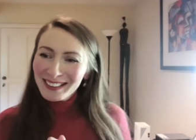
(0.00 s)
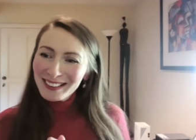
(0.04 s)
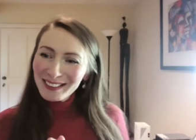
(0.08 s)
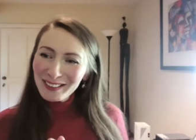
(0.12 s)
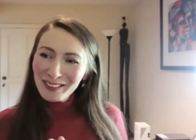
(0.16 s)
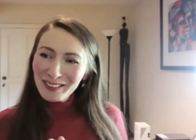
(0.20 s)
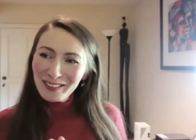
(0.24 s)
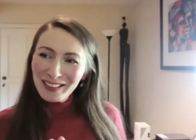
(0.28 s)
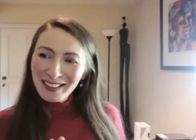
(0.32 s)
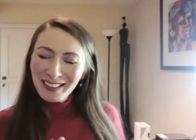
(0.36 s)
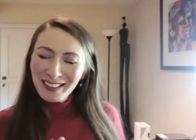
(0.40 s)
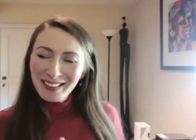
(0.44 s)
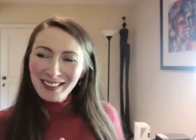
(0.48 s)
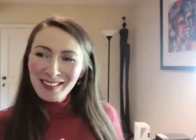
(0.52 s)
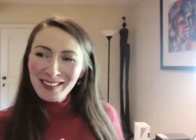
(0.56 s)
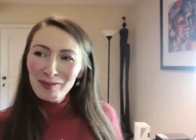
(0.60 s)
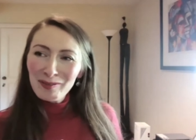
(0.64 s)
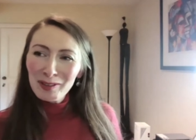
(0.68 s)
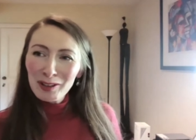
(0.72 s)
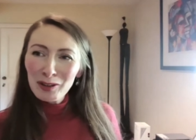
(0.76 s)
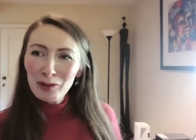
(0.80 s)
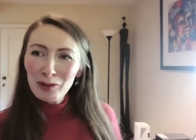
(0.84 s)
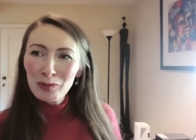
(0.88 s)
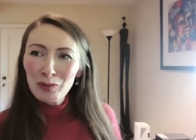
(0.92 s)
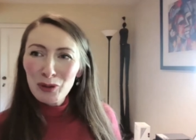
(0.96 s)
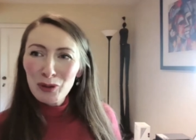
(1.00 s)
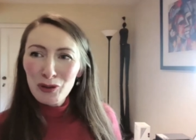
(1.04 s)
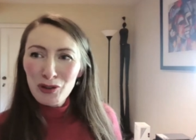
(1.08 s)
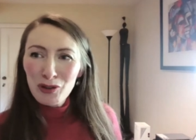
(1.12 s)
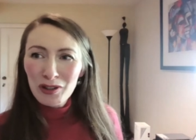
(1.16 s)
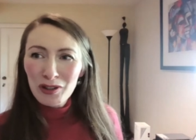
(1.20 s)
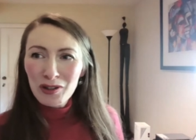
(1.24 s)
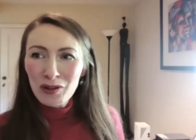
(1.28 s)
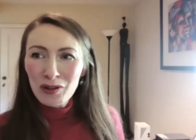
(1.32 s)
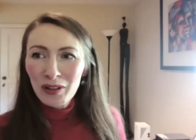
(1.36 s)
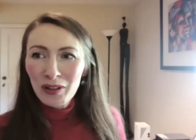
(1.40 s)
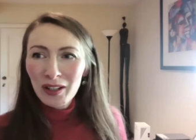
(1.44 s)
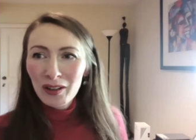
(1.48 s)
So yeah, we do
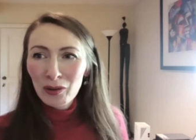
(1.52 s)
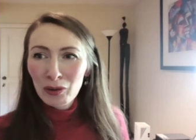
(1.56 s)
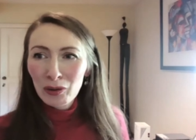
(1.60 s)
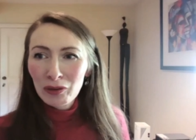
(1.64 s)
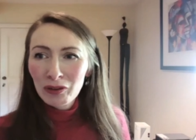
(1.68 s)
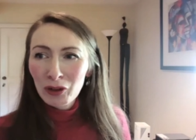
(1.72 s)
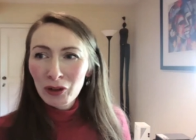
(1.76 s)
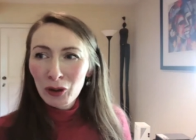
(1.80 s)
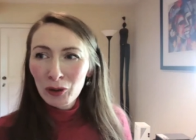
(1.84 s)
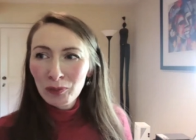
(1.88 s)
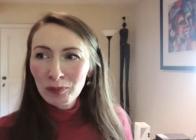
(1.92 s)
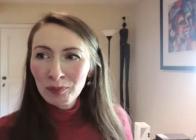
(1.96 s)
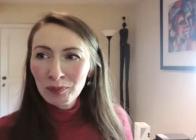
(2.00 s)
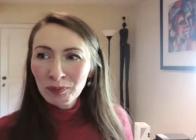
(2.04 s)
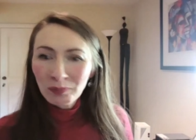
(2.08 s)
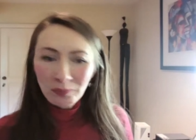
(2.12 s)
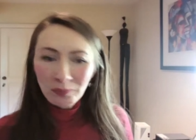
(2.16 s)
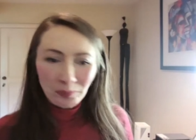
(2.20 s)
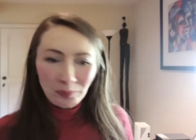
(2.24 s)
projects together with her.